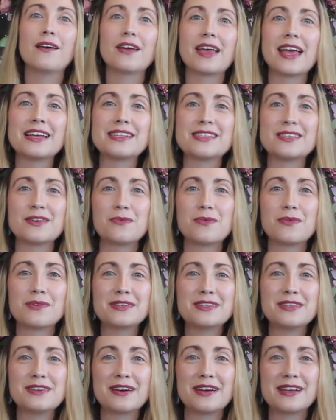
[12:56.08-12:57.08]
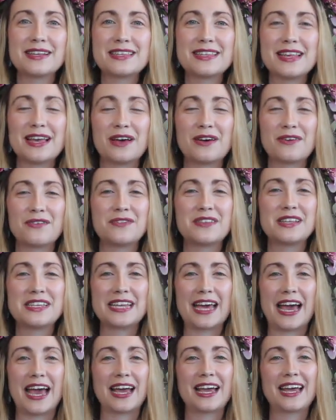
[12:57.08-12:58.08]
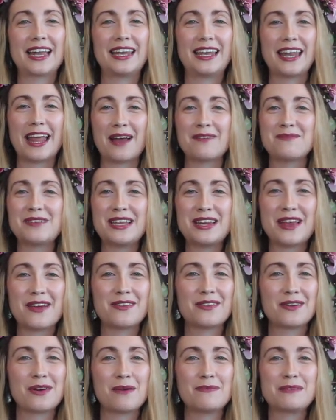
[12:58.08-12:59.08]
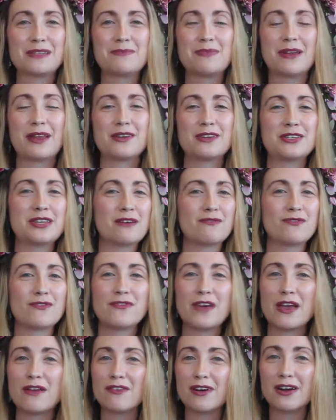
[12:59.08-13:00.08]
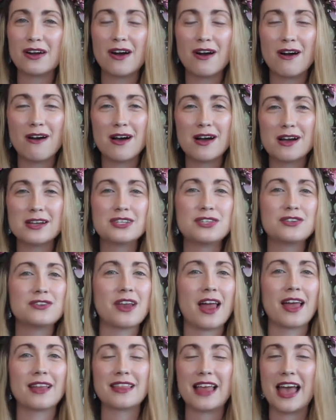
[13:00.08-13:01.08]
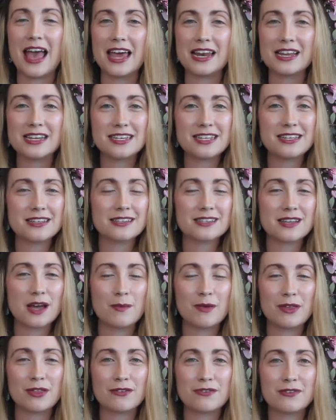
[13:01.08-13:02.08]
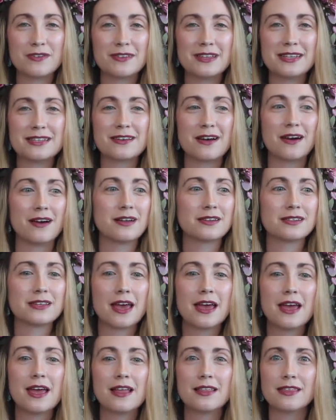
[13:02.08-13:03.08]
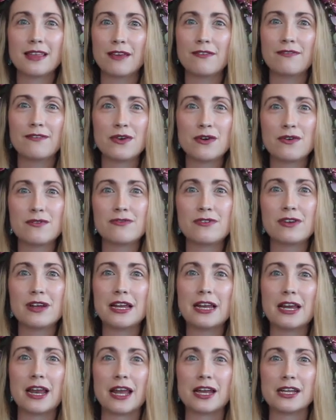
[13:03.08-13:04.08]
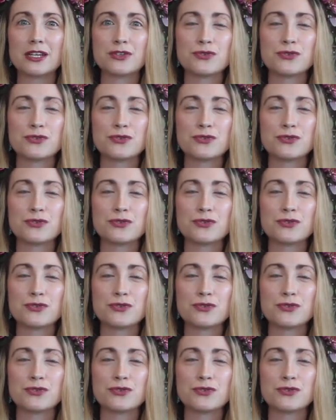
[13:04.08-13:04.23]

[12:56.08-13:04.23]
okay, so what do you guys think of the deck? Let me know in the comments below. Do you have a favourite card? Do you like the energy that's coming through in these cards? They feel really like